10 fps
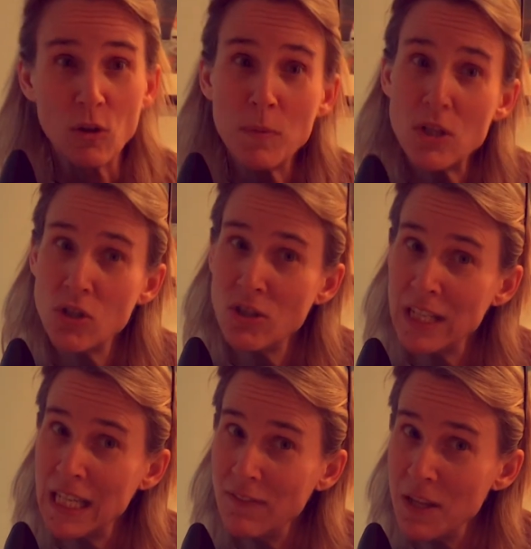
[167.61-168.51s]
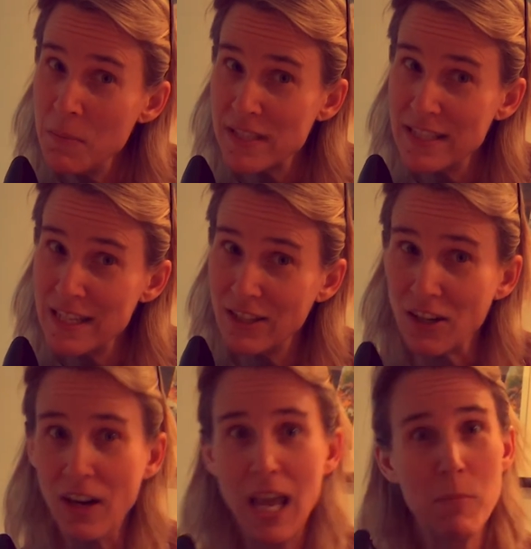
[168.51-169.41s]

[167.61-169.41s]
be sure to give them a sticker,